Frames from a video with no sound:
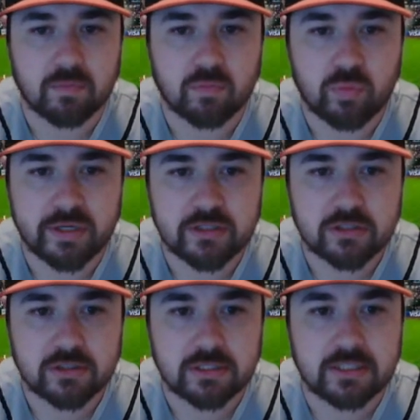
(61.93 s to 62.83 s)

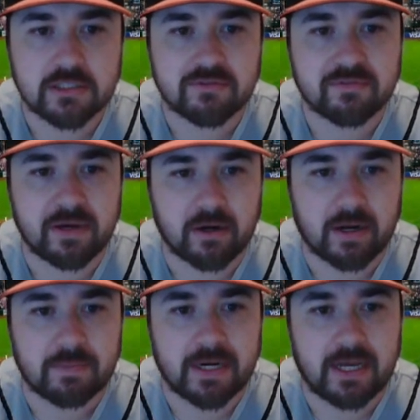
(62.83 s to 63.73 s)
which is fair.
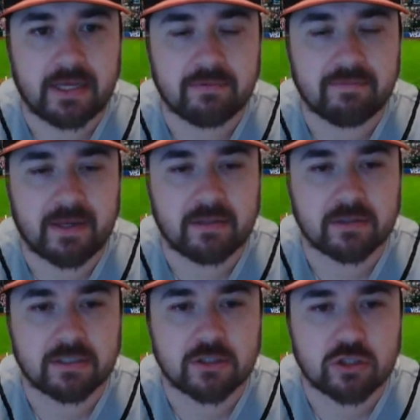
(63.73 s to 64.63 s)
I mean, if I
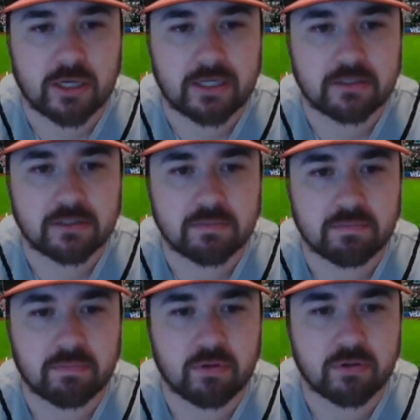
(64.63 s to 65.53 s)
looked at the Giants
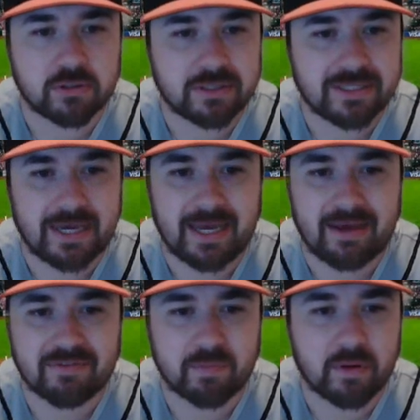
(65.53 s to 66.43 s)
personally, I
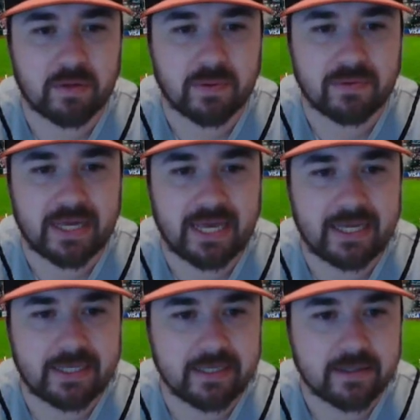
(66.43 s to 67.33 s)
have them right around
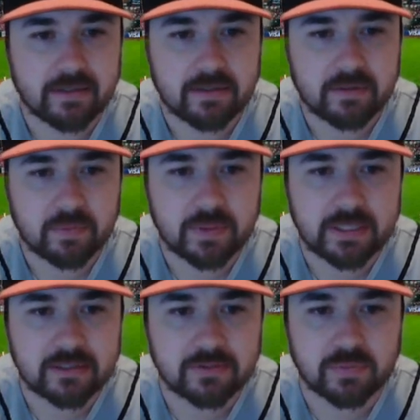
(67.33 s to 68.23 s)
80
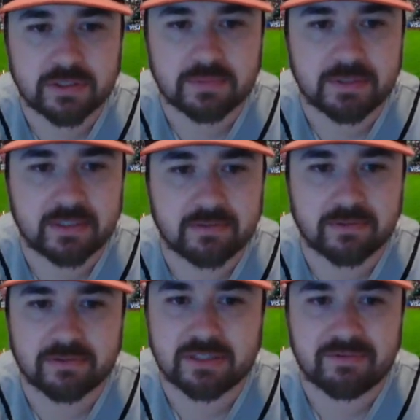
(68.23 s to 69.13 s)
wins, which I mean,
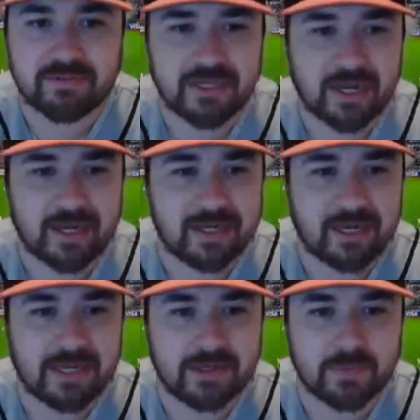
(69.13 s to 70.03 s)
or 79,
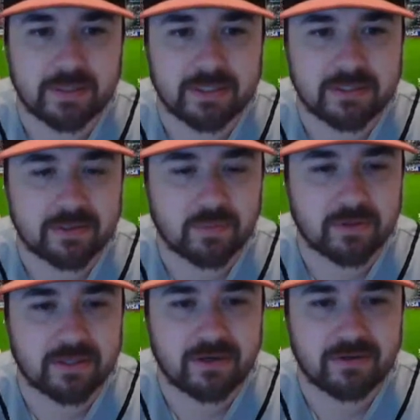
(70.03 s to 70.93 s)
80 wins, somewhere
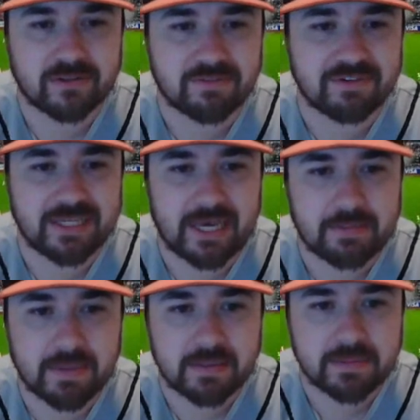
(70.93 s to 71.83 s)
in there,
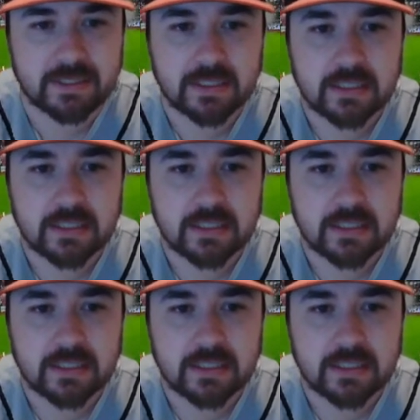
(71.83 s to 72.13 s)
78 maybe.